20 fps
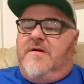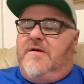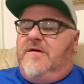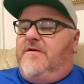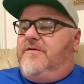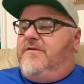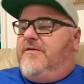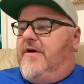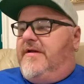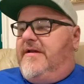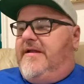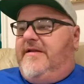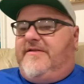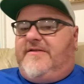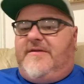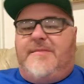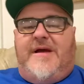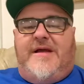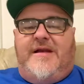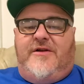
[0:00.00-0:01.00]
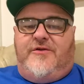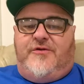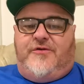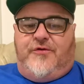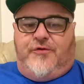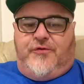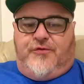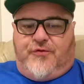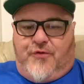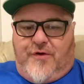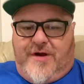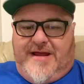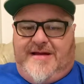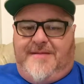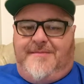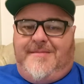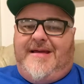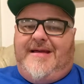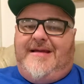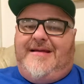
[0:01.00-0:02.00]
So I needed somebody to train
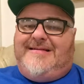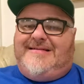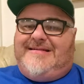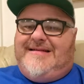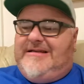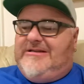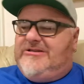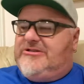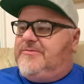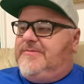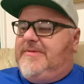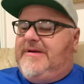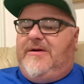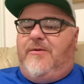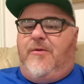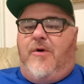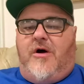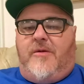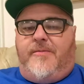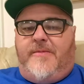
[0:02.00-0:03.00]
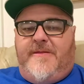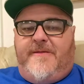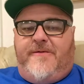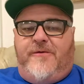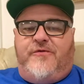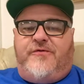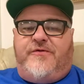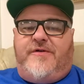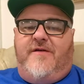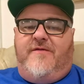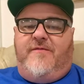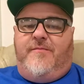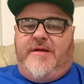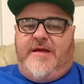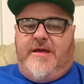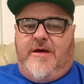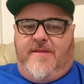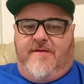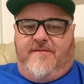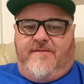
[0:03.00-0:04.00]
me, teach me, walk me through stuff, be
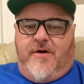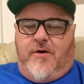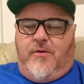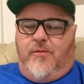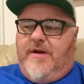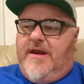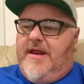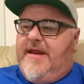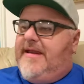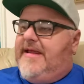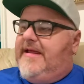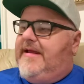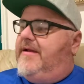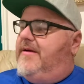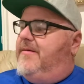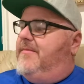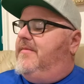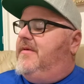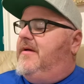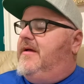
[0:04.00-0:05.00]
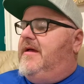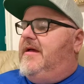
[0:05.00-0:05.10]
on the phone when I need them.